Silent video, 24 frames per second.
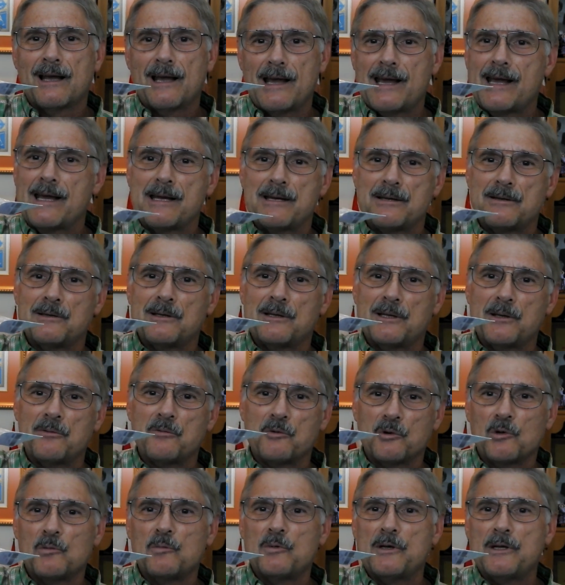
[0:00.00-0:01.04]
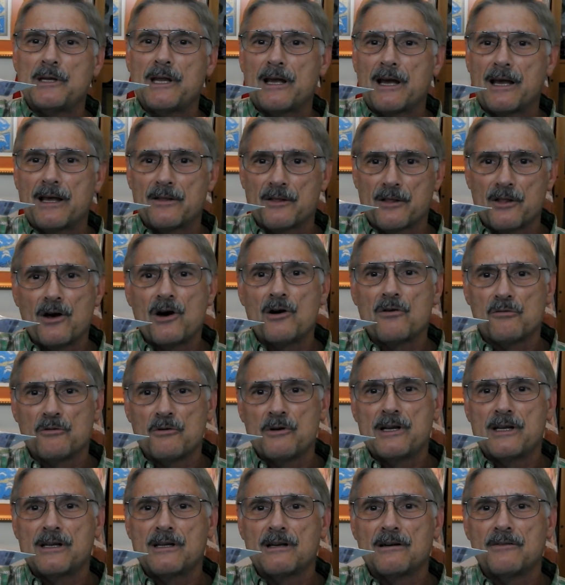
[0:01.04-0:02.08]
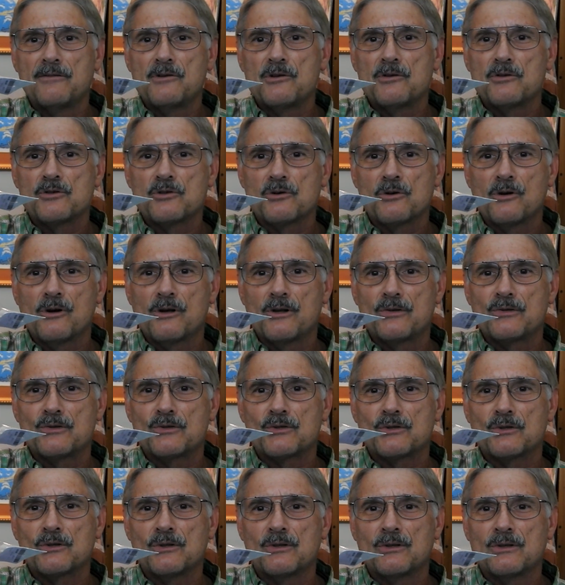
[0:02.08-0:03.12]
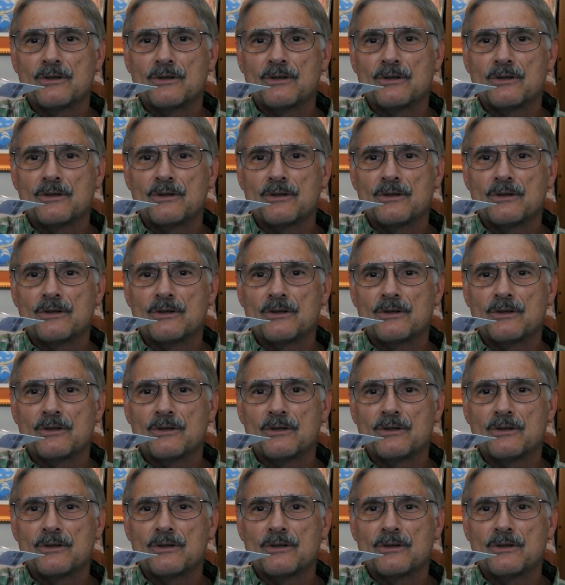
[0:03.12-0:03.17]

and it will be the ring of your choice.